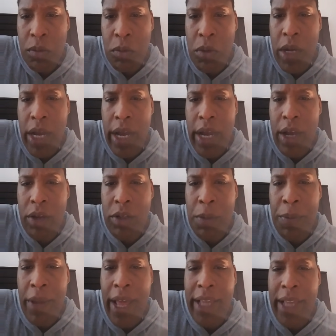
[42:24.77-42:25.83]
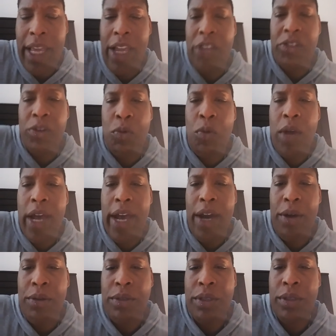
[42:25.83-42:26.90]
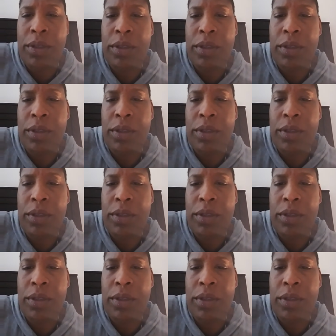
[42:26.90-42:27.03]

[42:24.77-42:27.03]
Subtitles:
Wow, the Black Asian, wow.